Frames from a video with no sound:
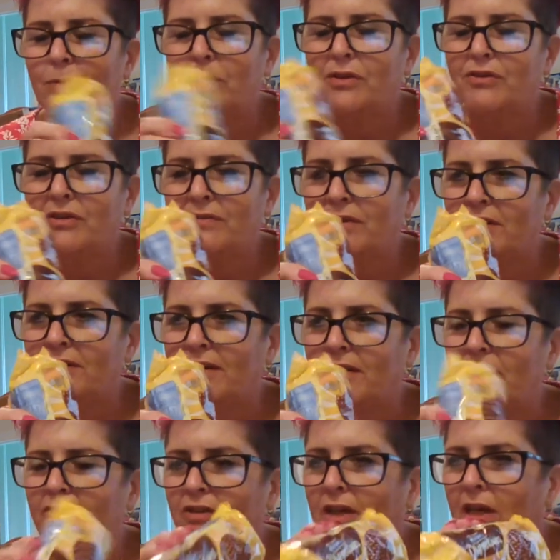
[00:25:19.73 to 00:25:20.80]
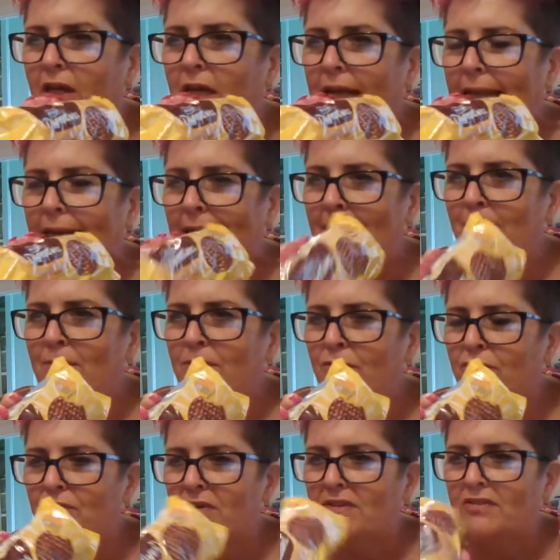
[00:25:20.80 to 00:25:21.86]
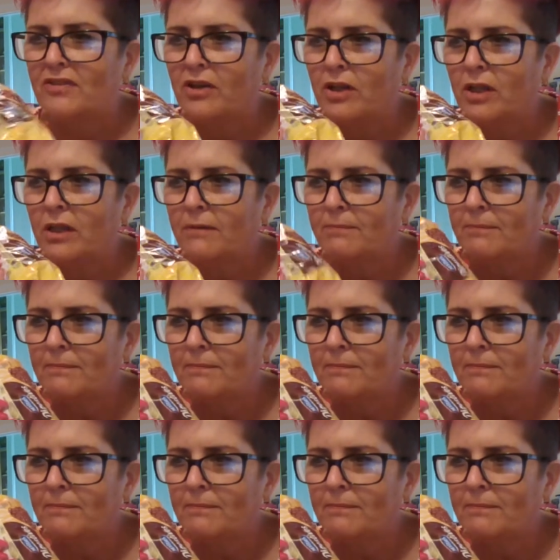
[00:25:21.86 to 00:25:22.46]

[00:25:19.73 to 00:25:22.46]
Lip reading: whichever it is. Lemon drizzle.